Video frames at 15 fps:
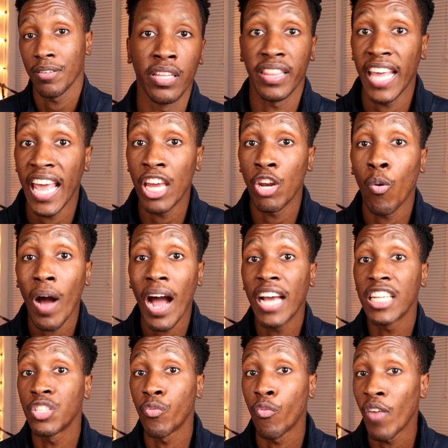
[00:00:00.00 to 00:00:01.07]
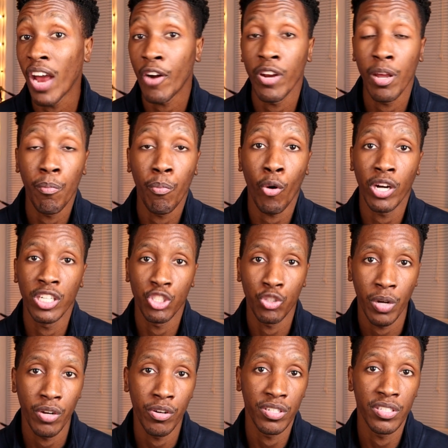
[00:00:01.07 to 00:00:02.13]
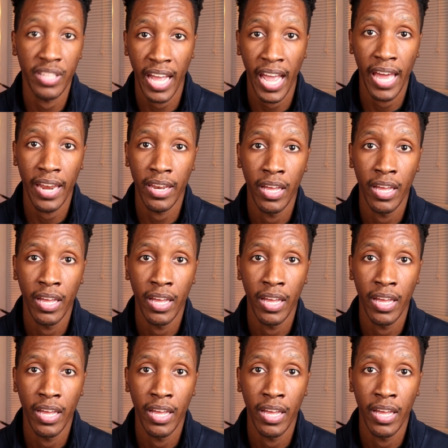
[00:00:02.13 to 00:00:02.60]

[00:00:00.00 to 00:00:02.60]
The NOI is very important to understand.